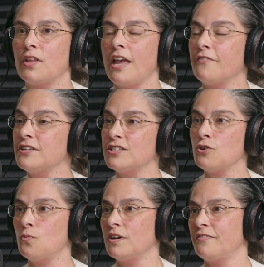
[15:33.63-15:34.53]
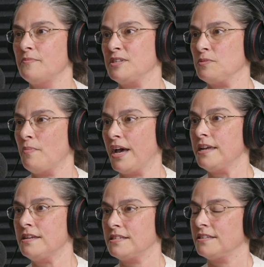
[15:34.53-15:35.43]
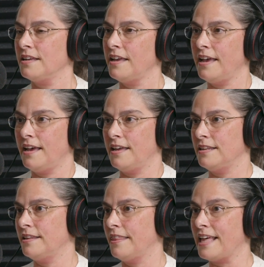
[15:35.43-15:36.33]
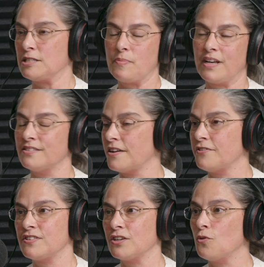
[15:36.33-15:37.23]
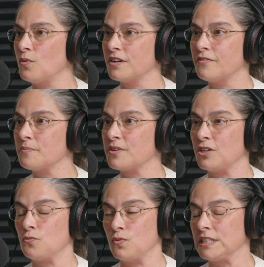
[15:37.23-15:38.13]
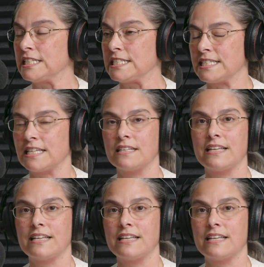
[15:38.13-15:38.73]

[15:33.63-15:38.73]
every single one of them is mic'd. And that's because every single one of them can really sing.